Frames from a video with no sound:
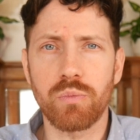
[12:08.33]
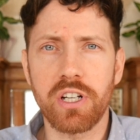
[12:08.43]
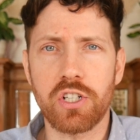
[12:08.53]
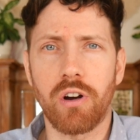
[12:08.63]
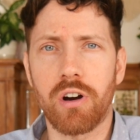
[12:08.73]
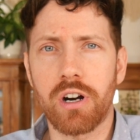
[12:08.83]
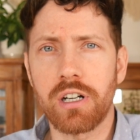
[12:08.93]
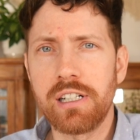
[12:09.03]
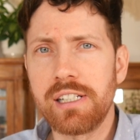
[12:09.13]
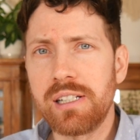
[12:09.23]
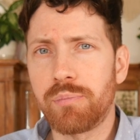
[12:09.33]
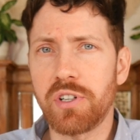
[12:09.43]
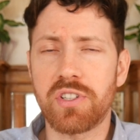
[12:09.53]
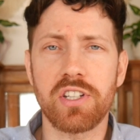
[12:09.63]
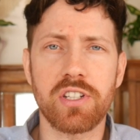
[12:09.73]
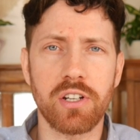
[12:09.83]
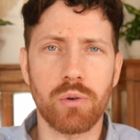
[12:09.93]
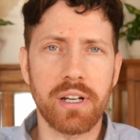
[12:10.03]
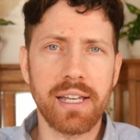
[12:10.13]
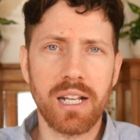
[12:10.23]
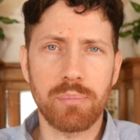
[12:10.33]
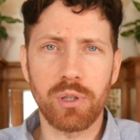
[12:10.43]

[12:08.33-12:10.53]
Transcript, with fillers: which are persistent organic